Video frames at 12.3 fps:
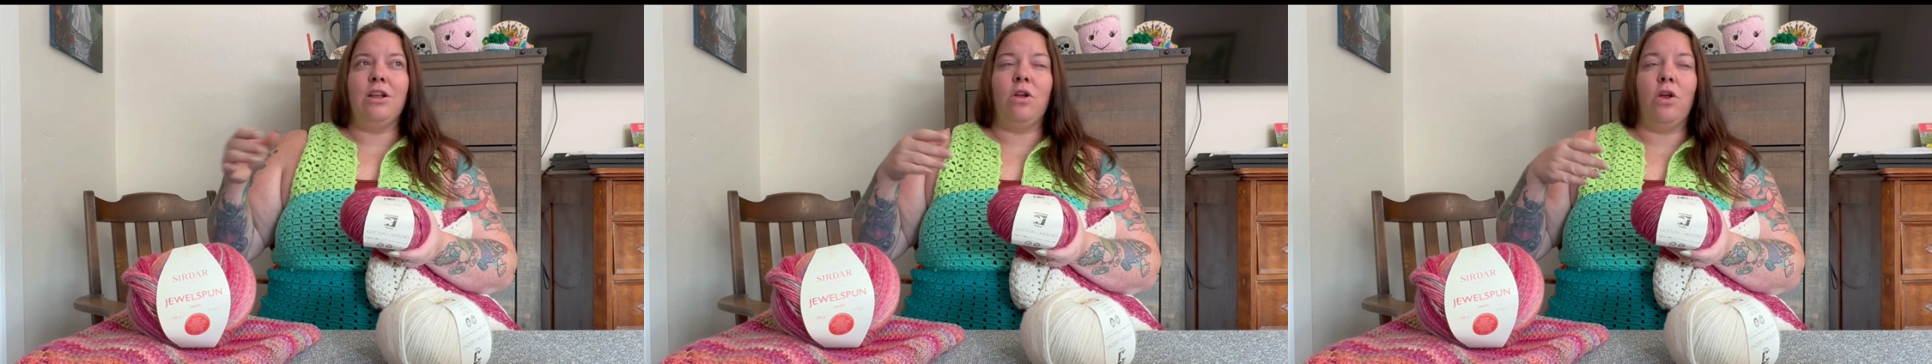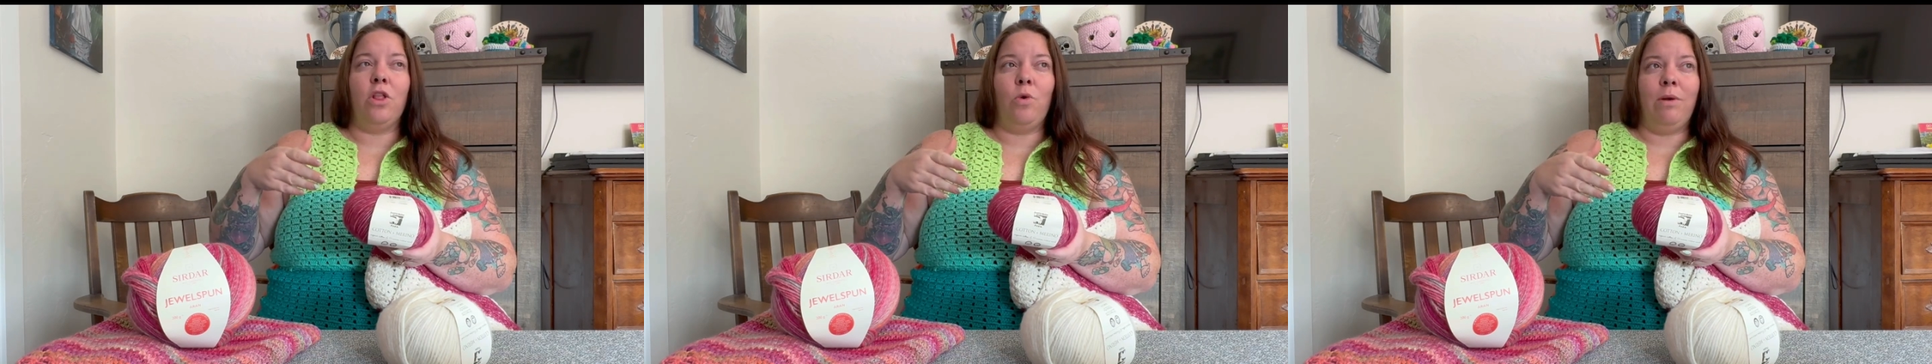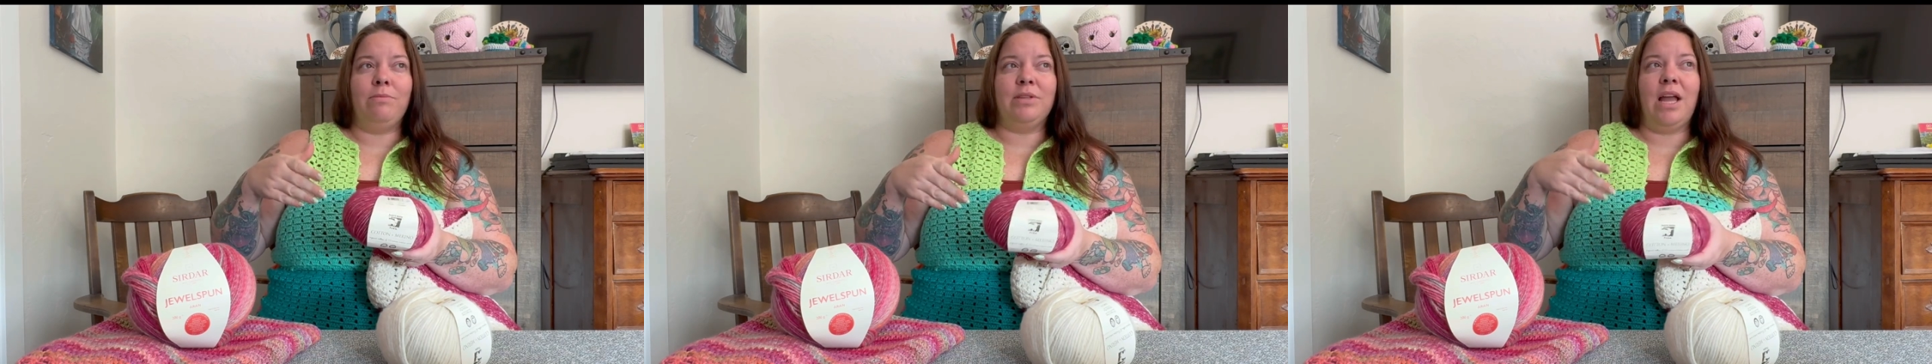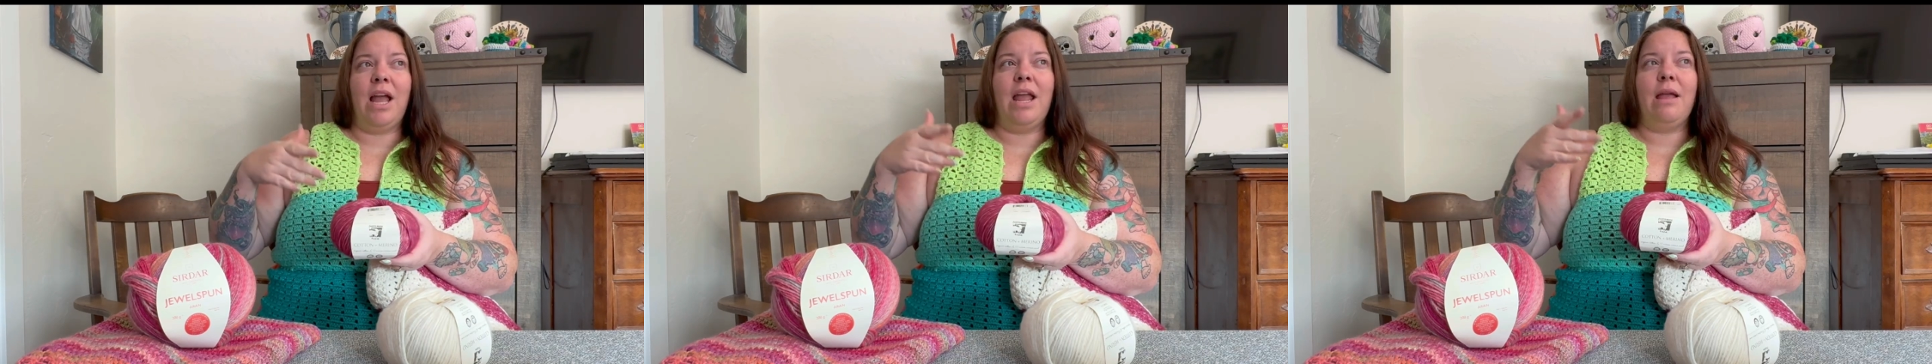go to their
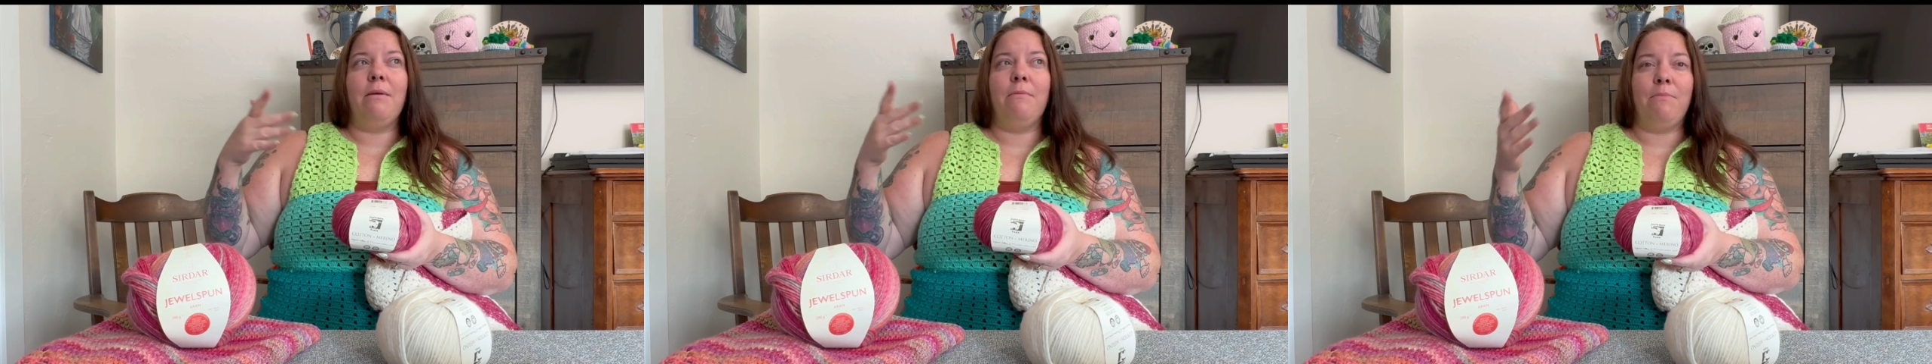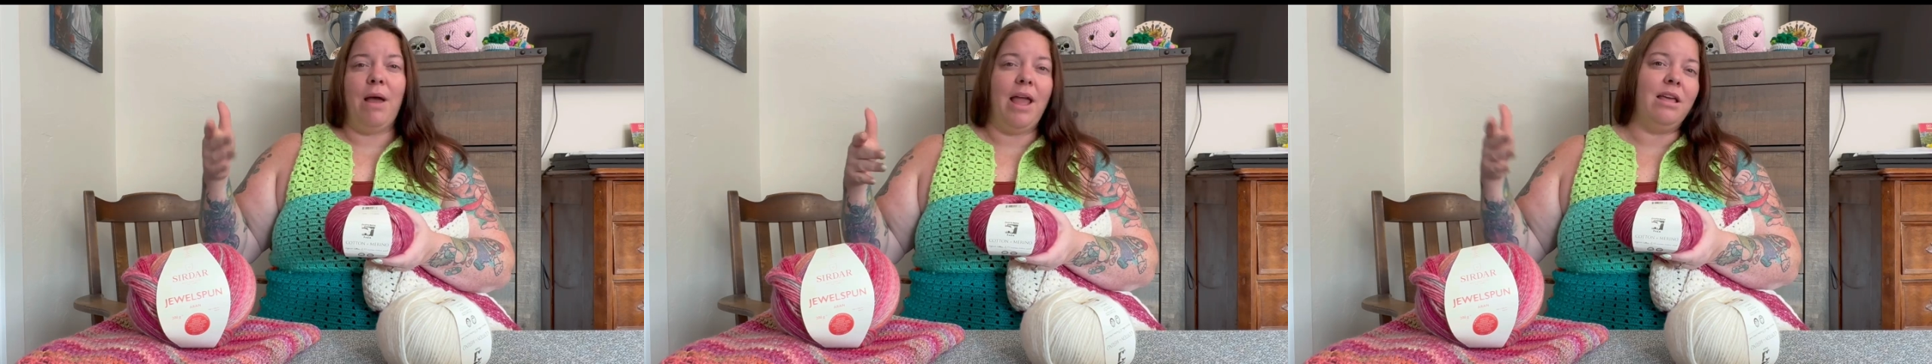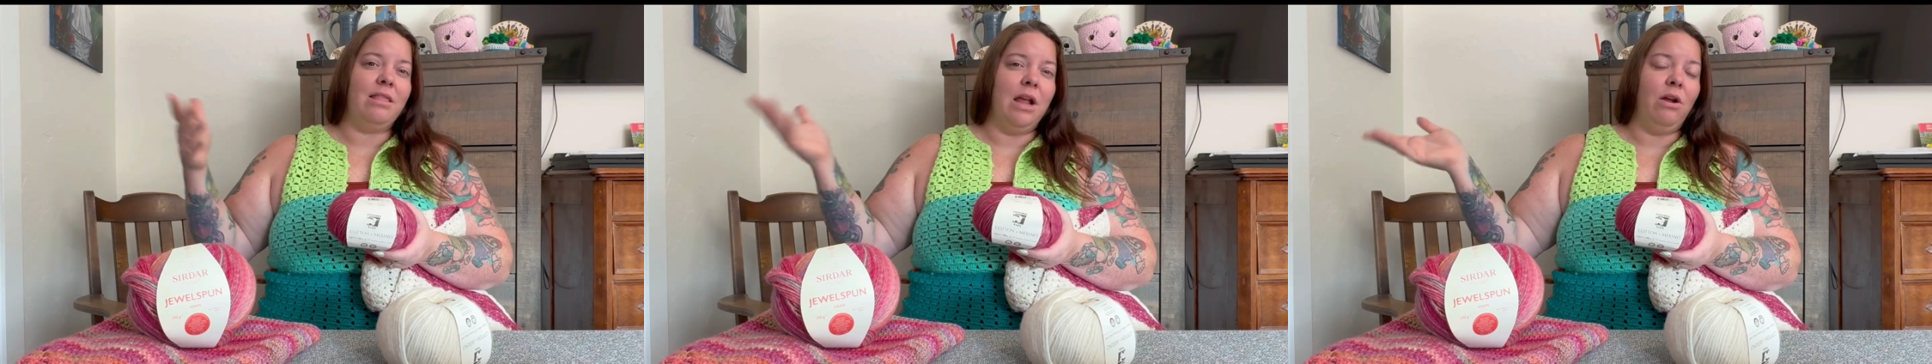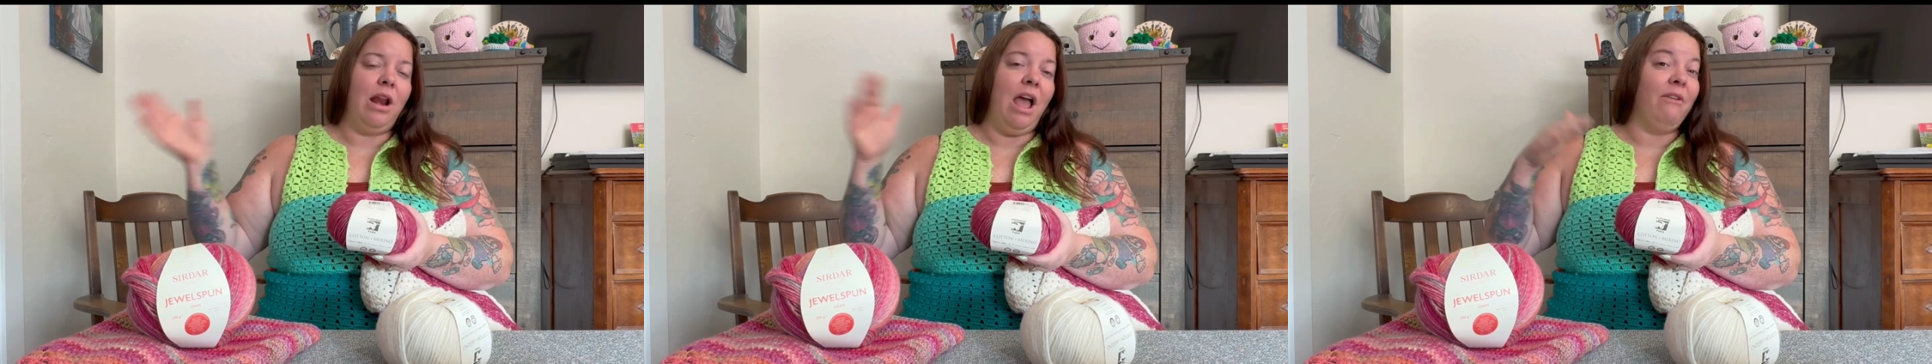website, buy it
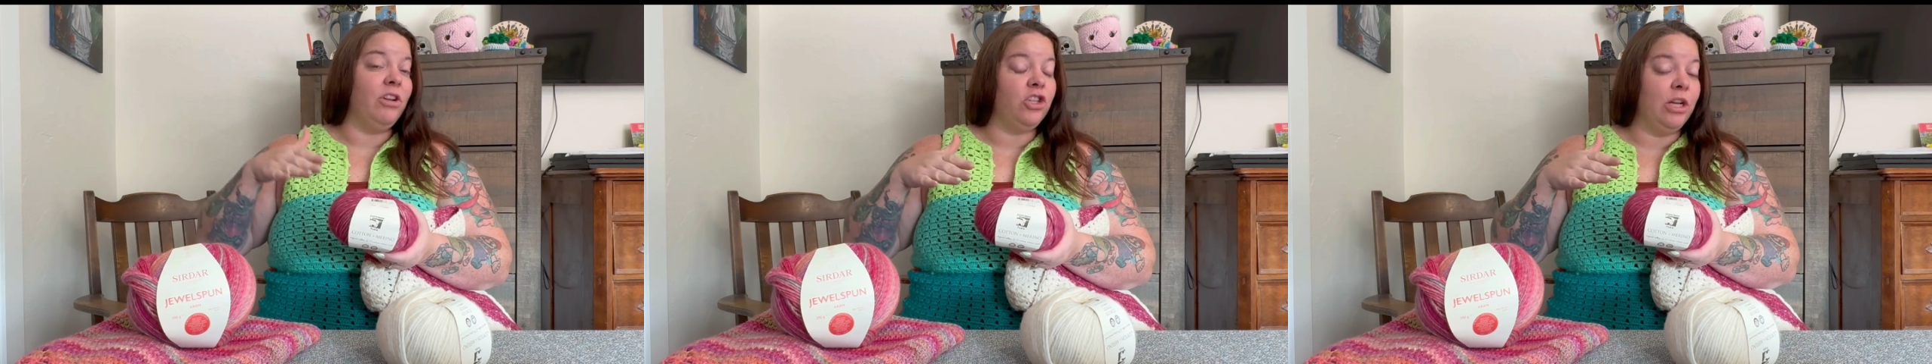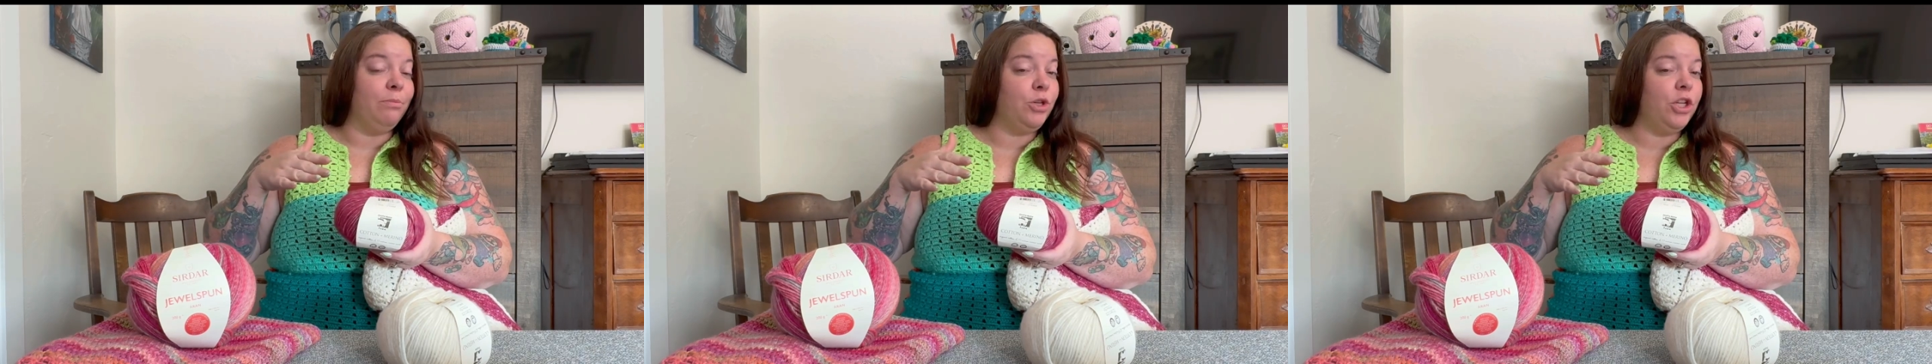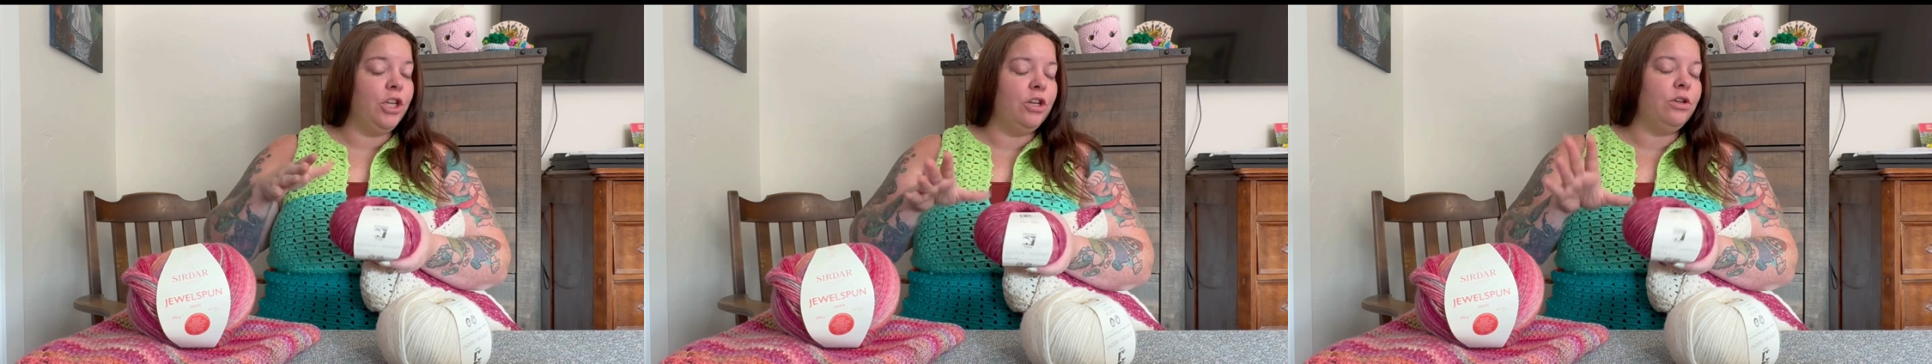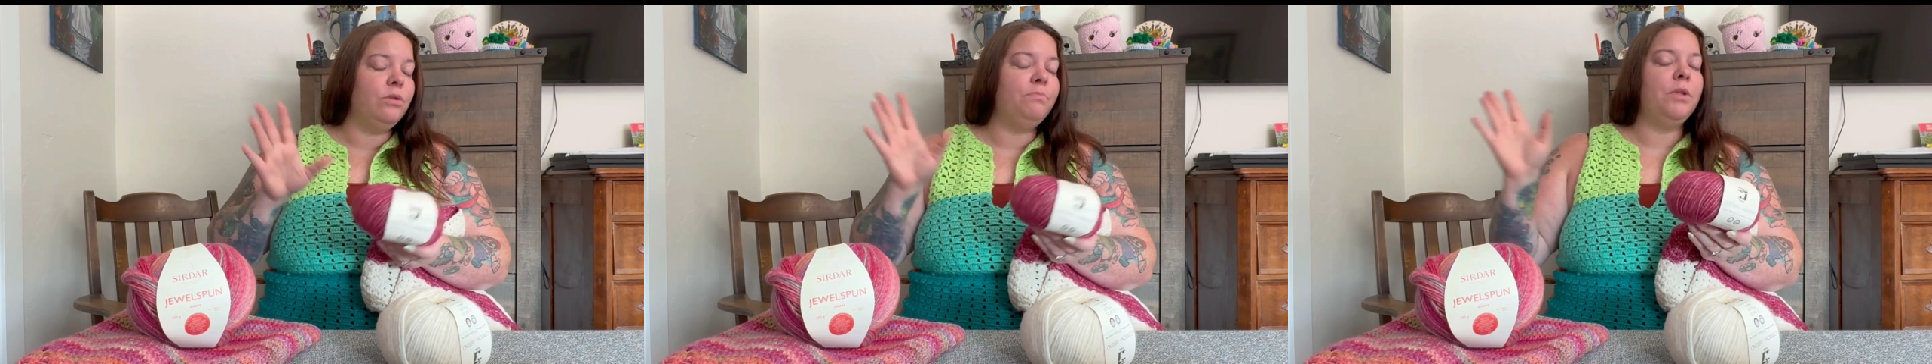there and have it shipped to
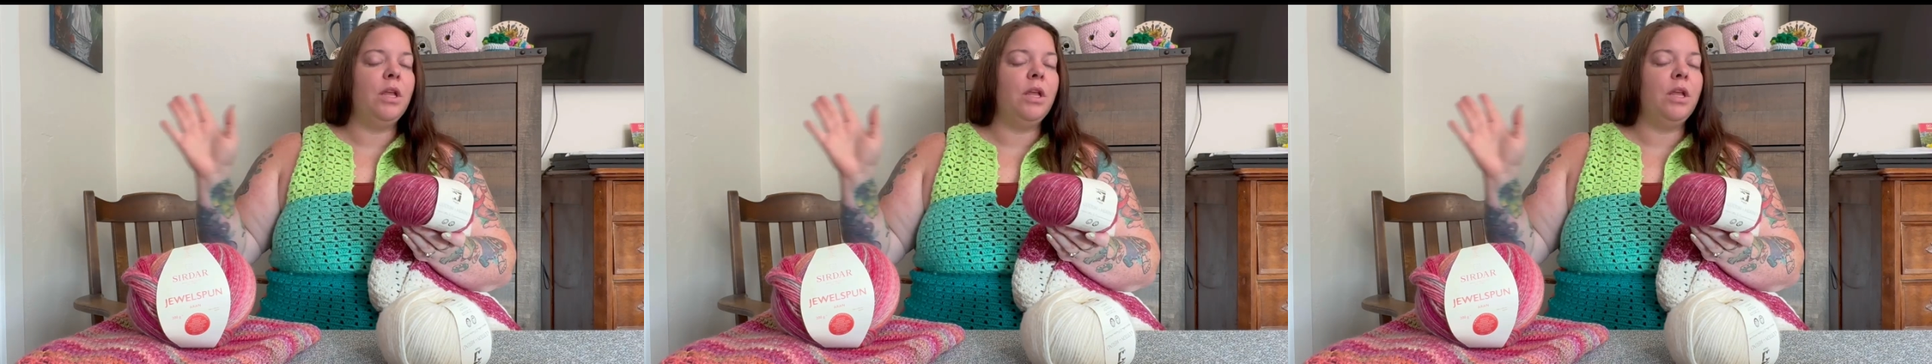you.